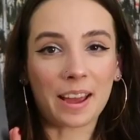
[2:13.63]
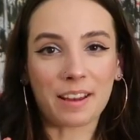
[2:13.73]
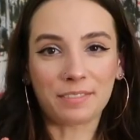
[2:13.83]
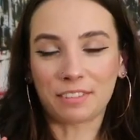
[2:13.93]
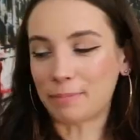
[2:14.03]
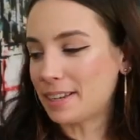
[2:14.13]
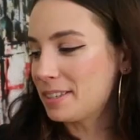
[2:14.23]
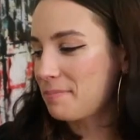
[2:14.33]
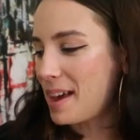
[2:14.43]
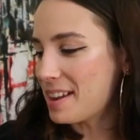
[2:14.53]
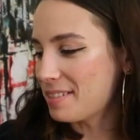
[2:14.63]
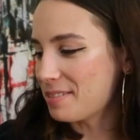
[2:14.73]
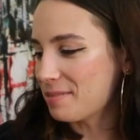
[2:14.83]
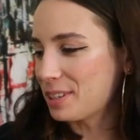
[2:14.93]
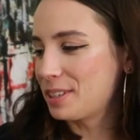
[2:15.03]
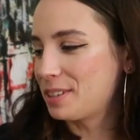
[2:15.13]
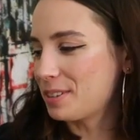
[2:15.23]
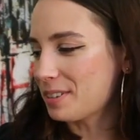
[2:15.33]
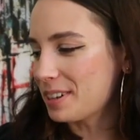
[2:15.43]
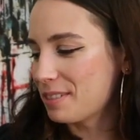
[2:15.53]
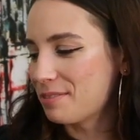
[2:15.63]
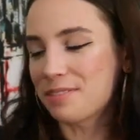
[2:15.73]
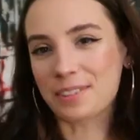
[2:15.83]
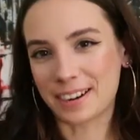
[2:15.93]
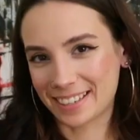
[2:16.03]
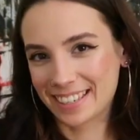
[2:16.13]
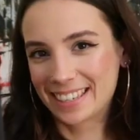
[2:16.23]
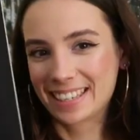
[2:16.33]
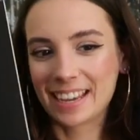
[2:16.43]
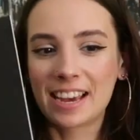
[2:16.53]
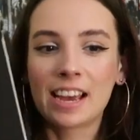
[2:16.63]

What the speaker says: I have Of Mice and Men, Restoring Force.